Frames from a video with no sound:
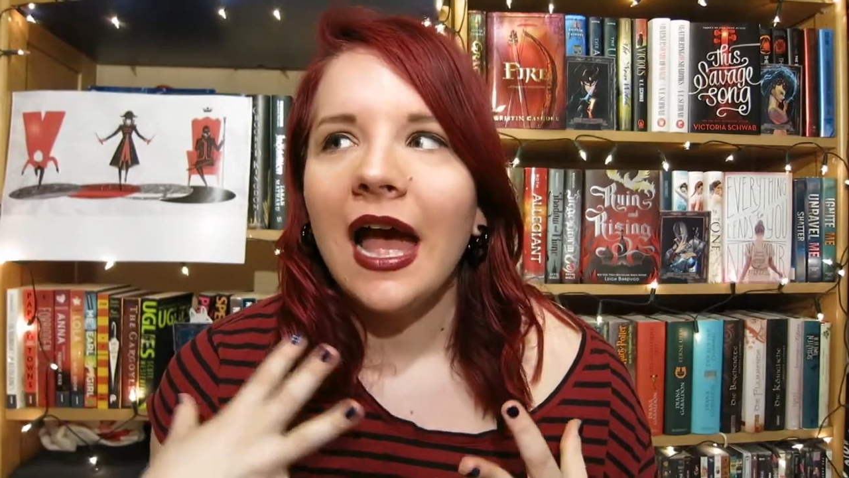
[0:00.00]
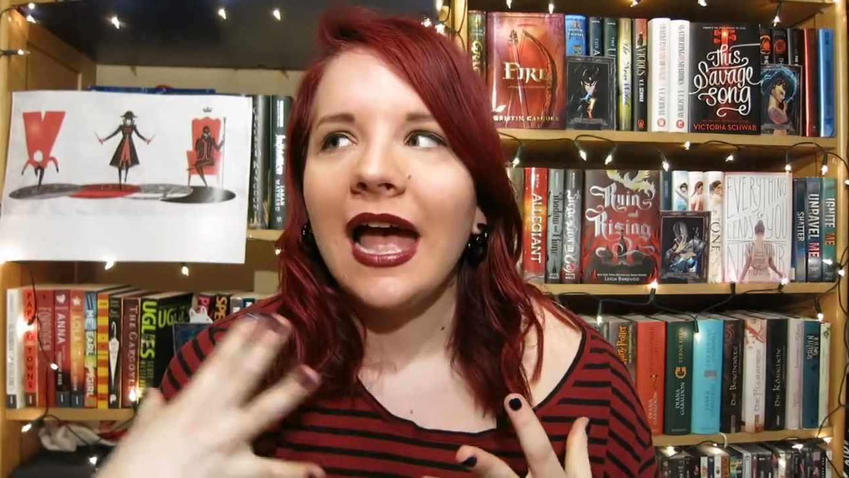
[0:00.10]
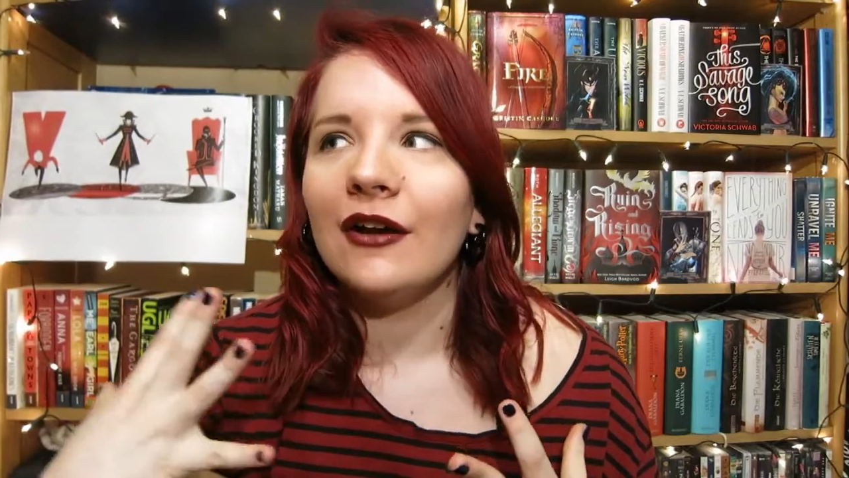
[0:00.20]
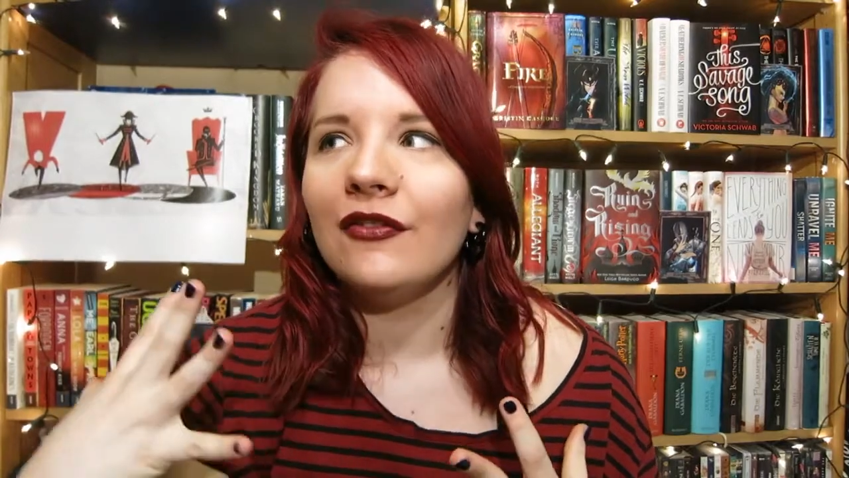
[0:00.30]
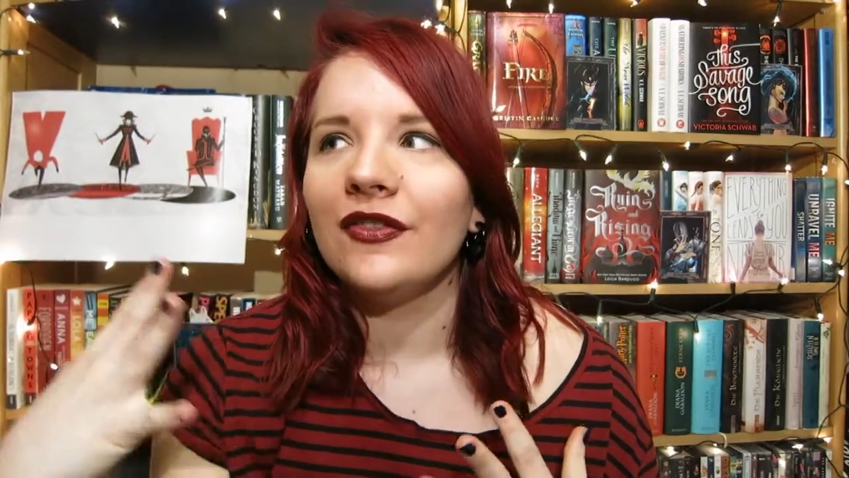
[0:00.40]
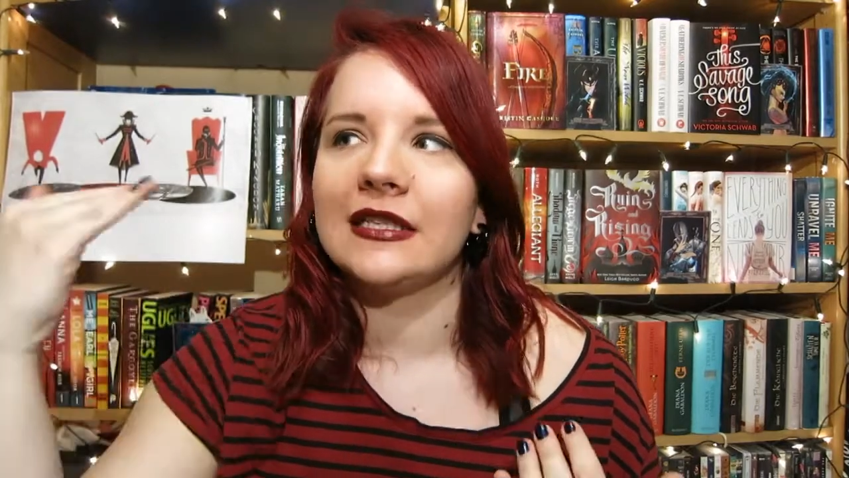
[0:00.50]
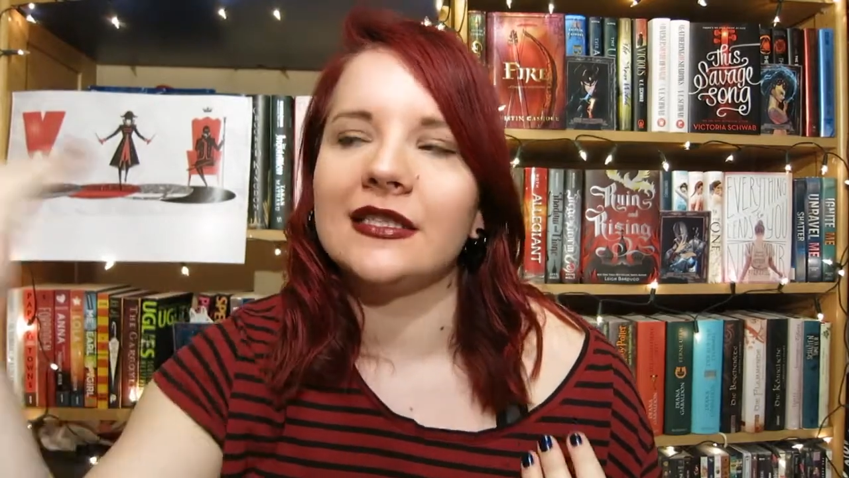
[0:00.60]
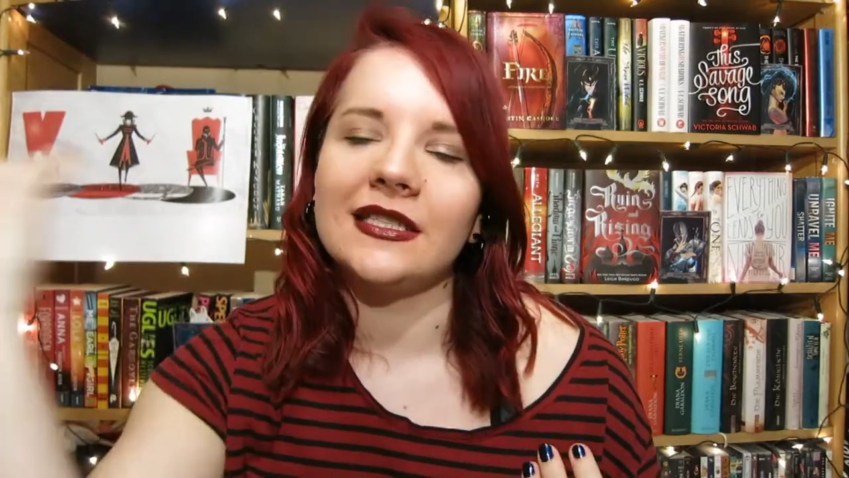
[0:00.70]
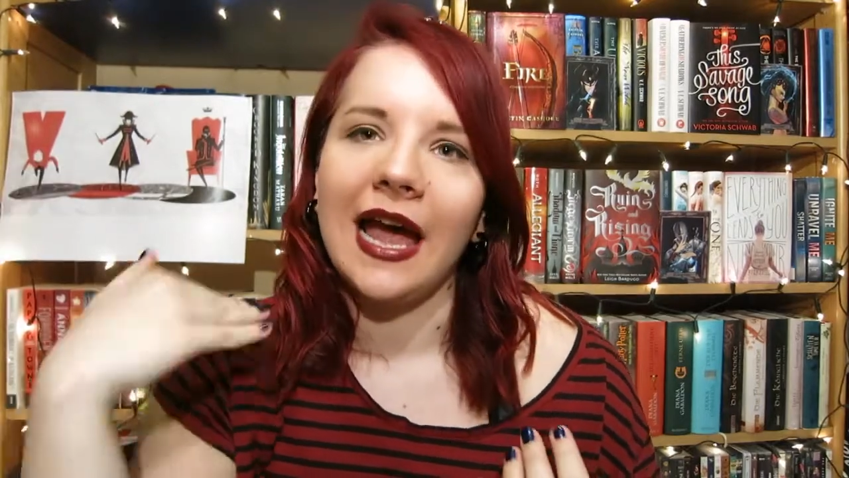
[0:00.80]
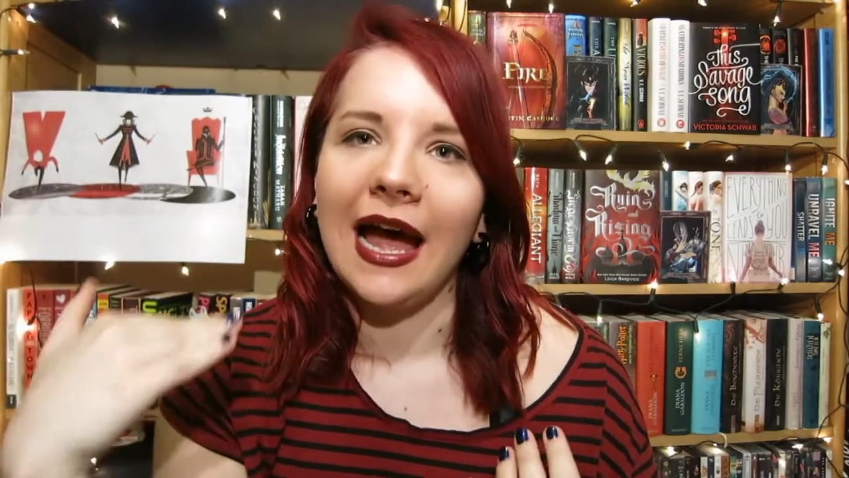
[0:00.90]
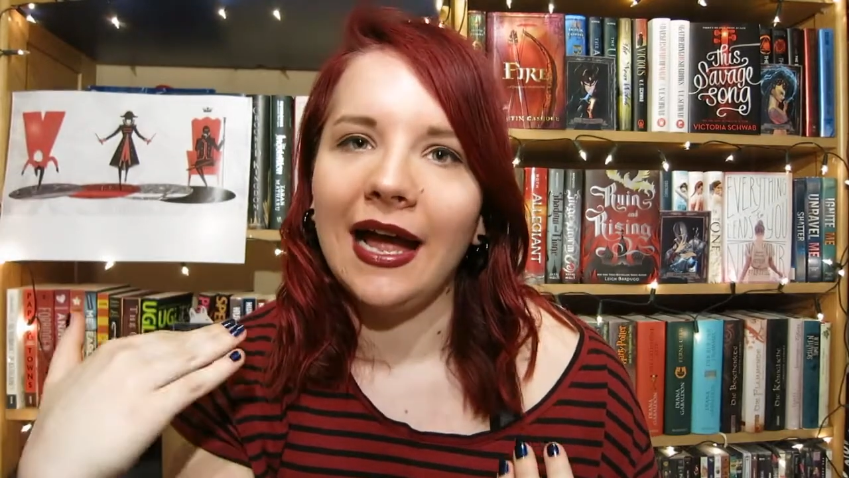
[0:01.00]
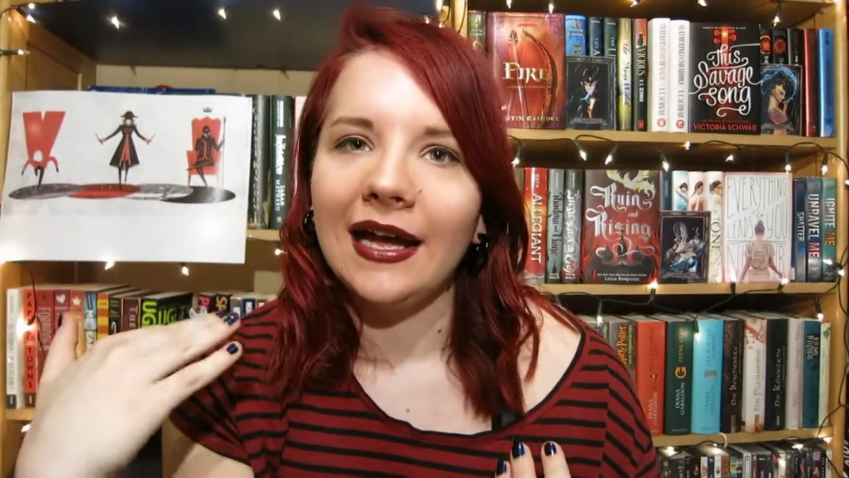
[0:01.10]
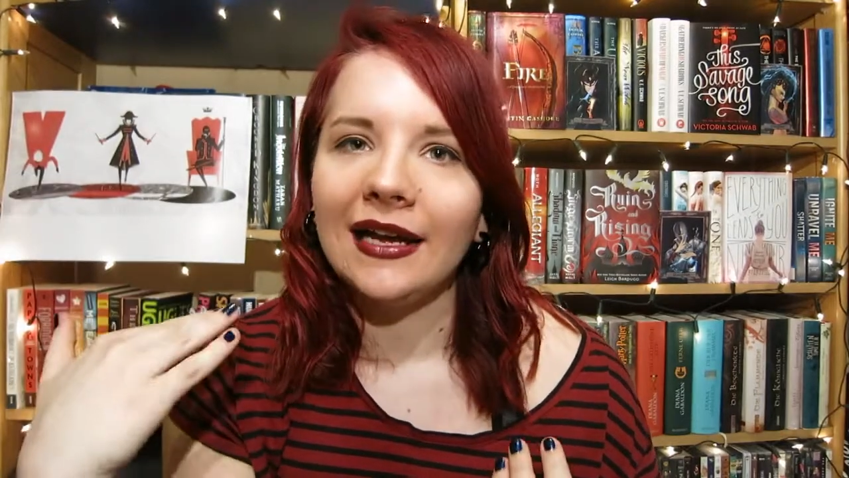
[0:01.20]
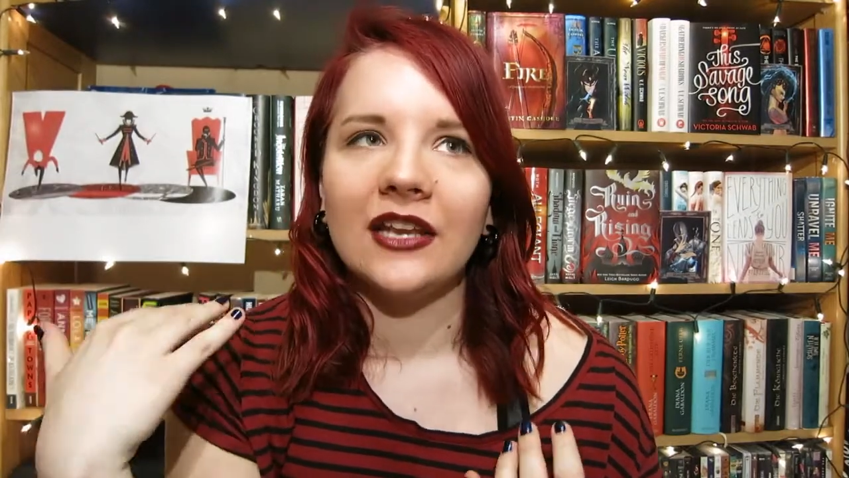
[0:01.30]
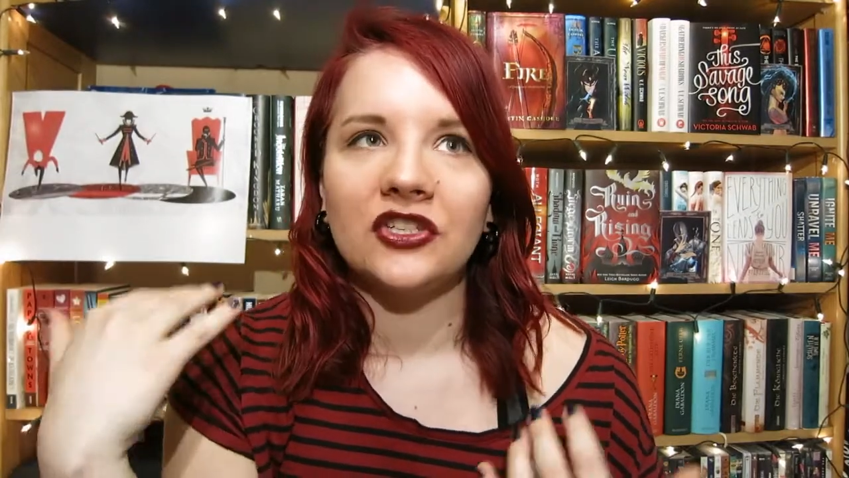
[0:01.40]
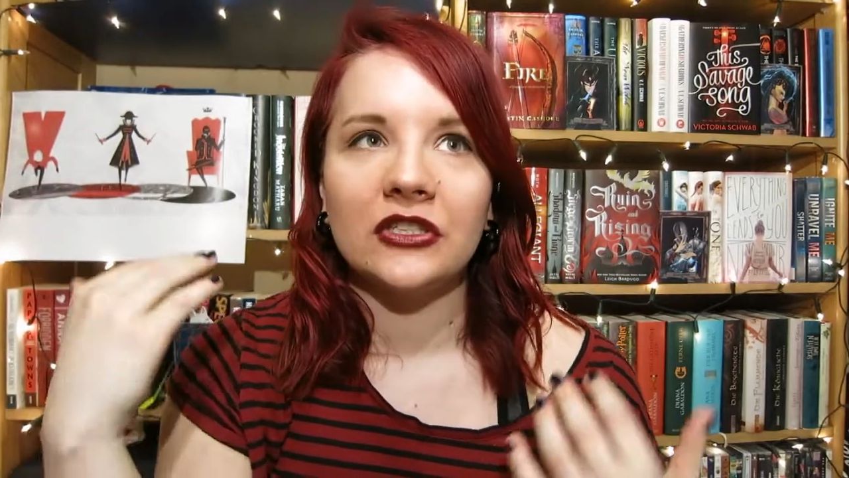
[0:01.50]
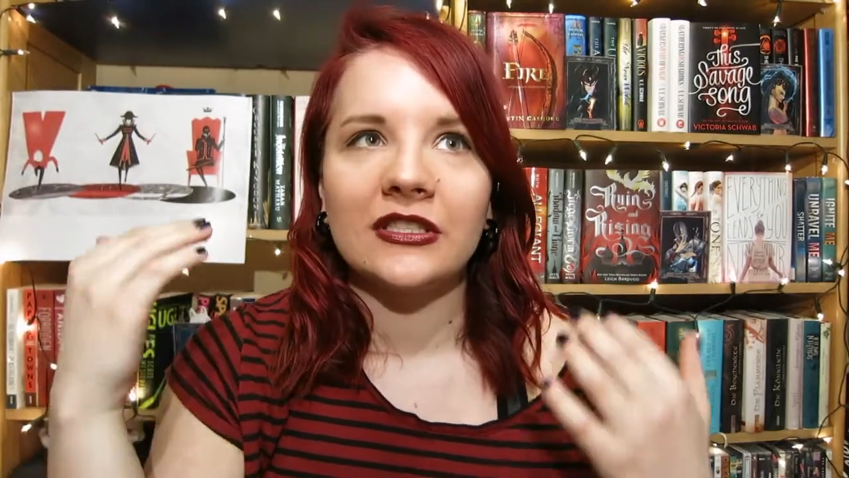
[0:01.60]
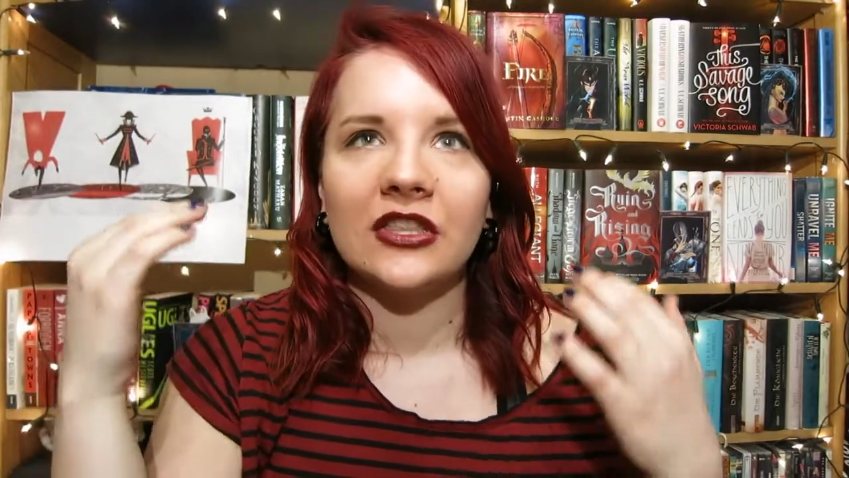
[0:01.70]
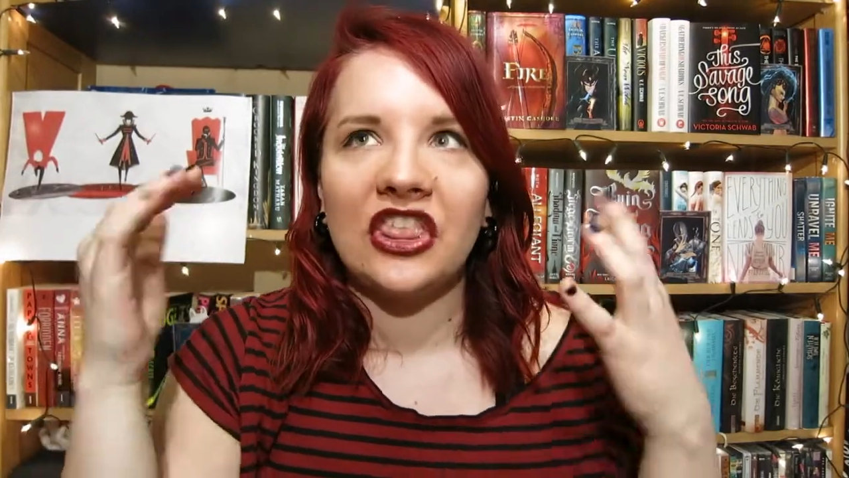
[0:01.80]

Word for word: have this tag and just